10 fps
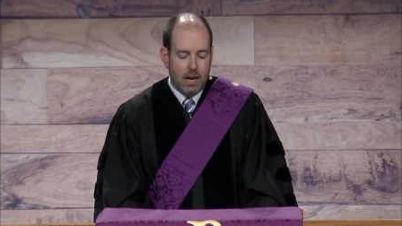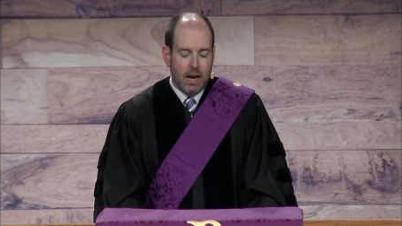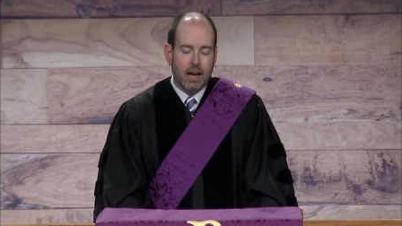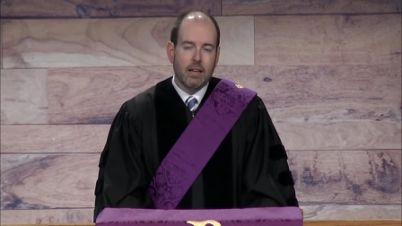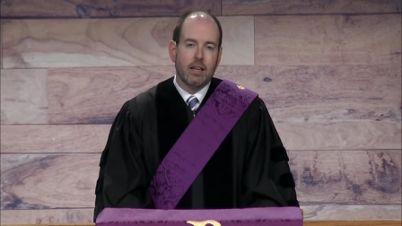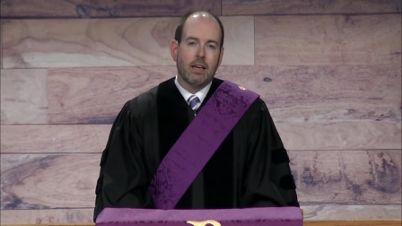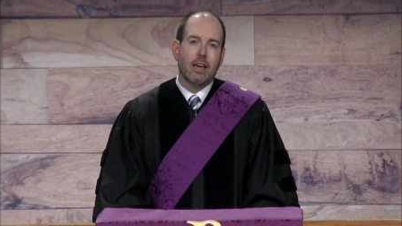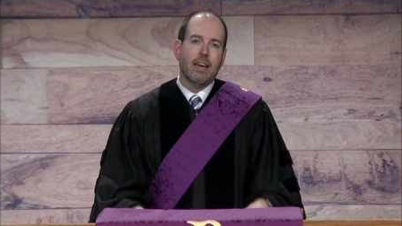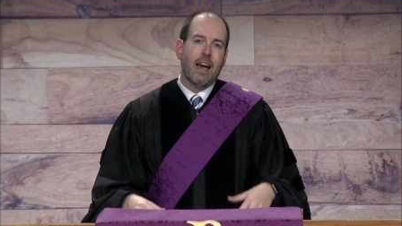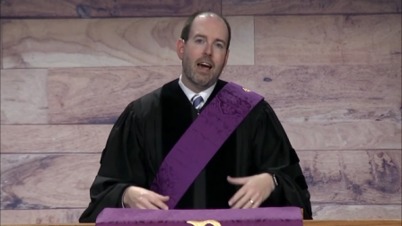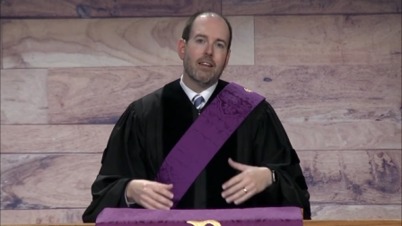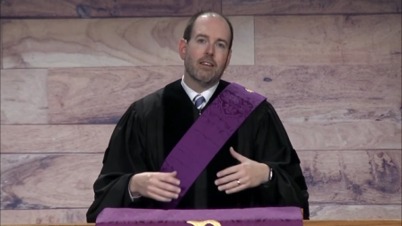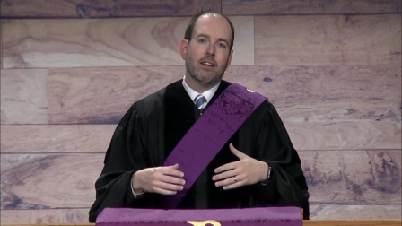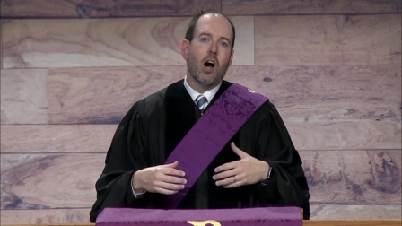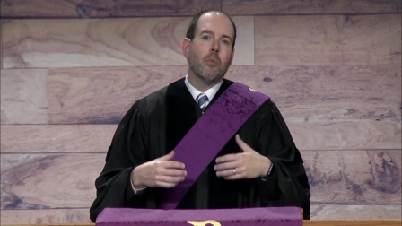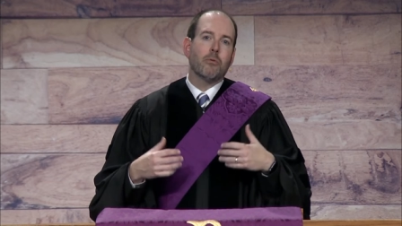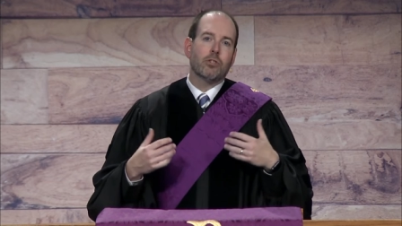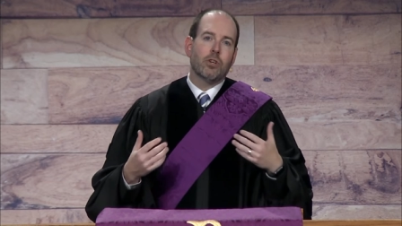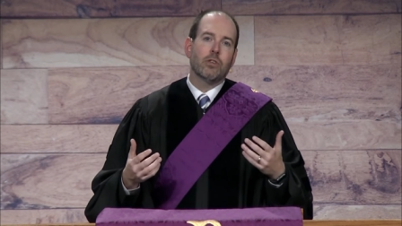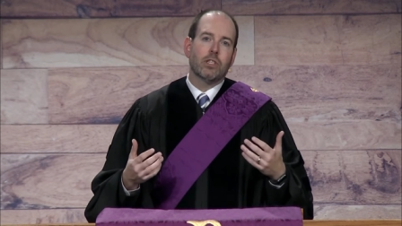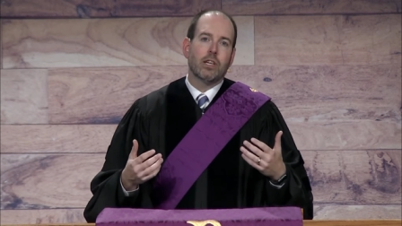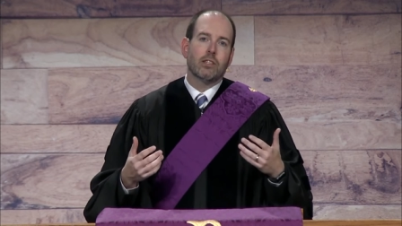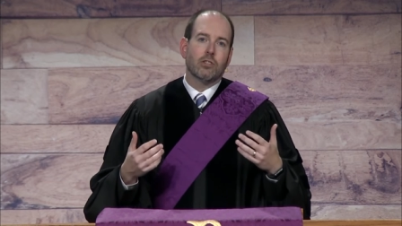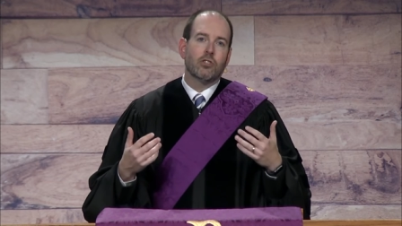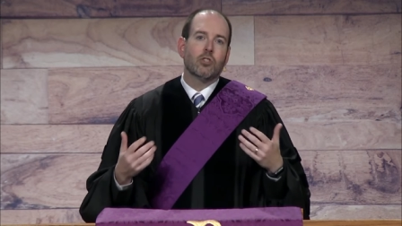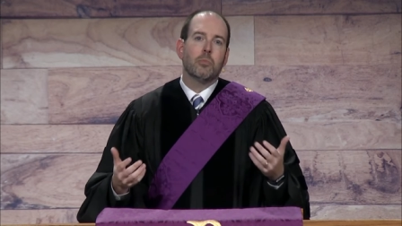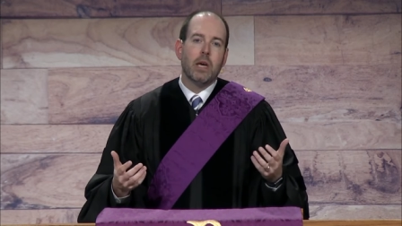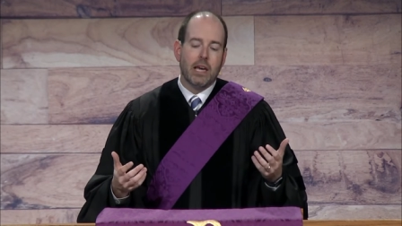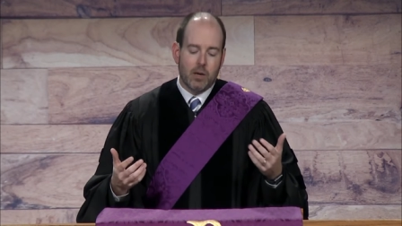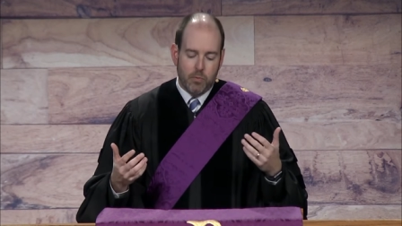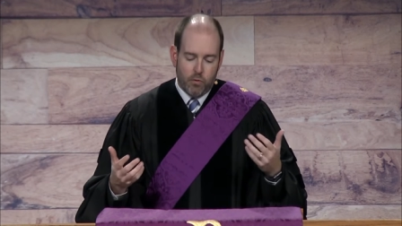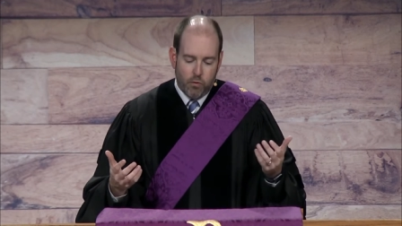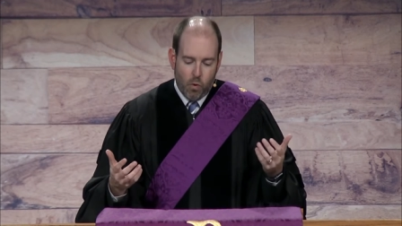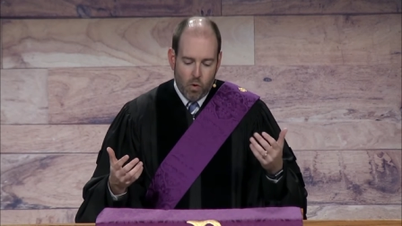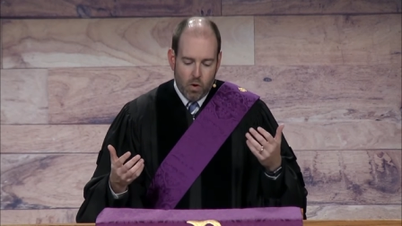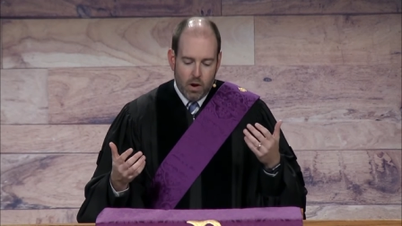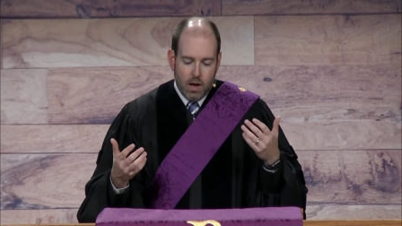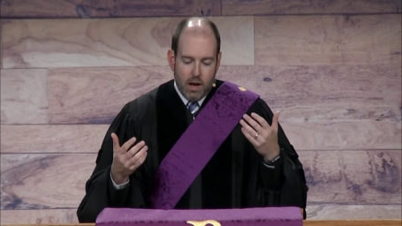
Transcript: And he had an opportunity to speak before